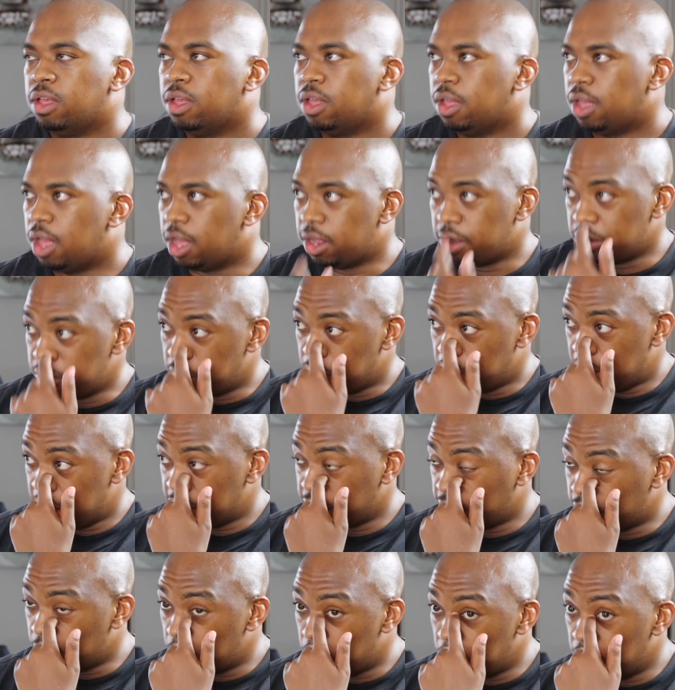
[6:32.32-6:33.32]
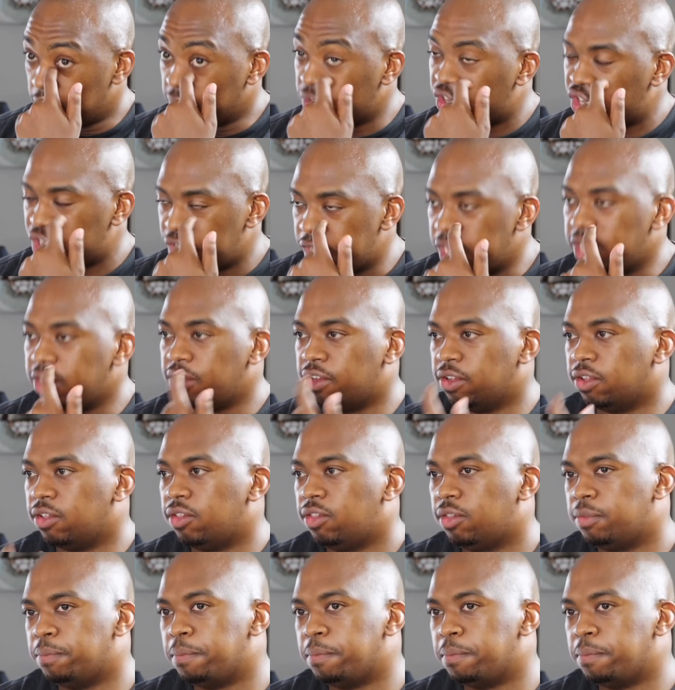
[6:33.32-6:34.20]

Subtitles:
I don't know, as the world changes,